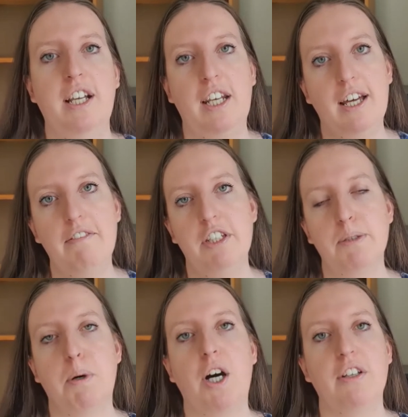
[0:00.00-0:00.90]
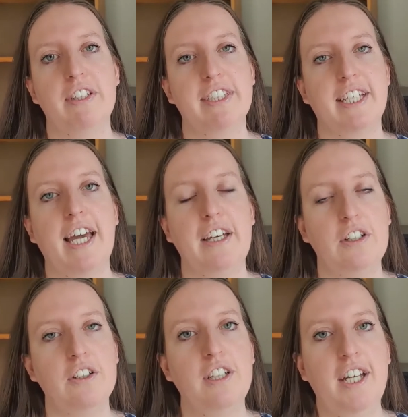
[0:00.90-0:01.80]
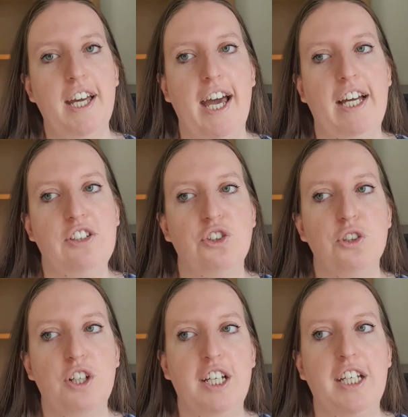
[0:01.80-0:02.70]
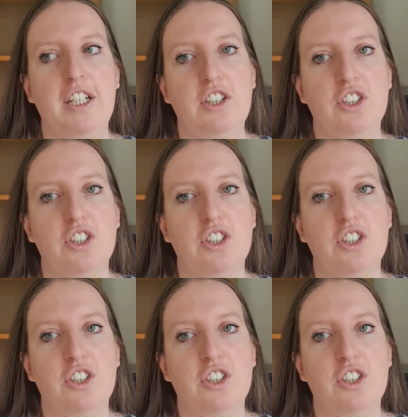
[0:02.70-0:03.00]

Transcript: love this part of the scale, and truly